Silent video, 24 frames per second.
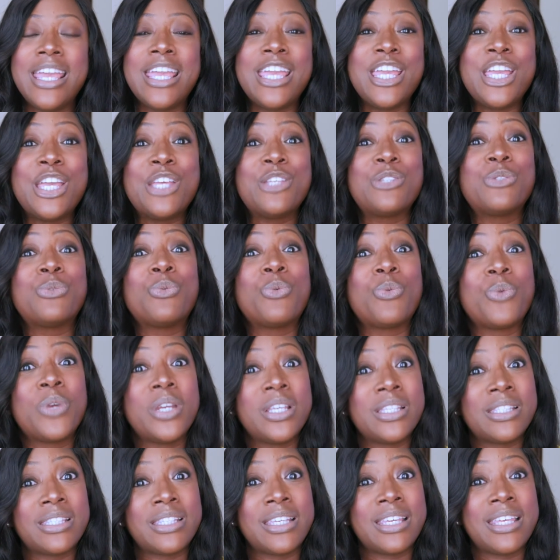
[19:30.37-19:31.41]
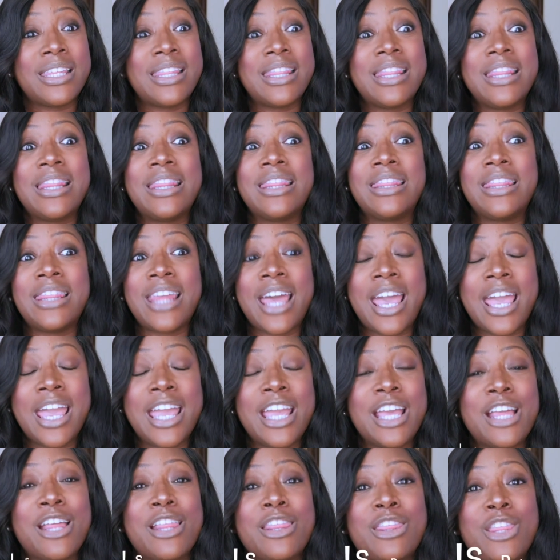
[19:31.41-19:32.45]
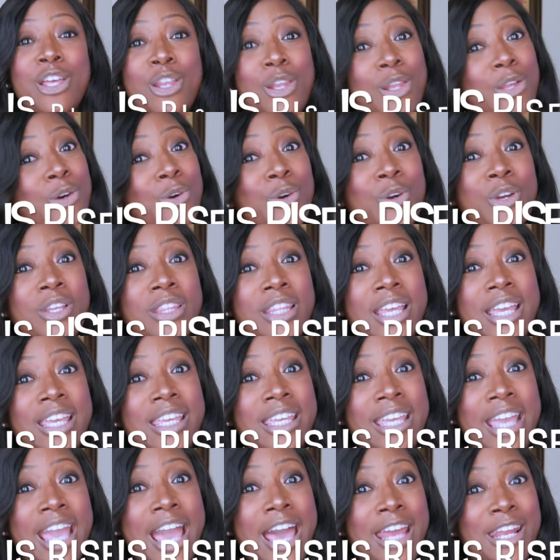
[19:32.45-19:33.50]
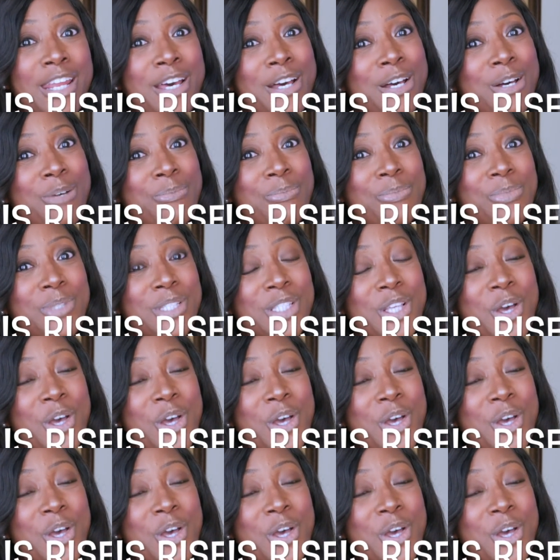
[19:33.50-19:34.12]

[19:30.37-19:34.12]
He is risen. Thank the Lord that he got up.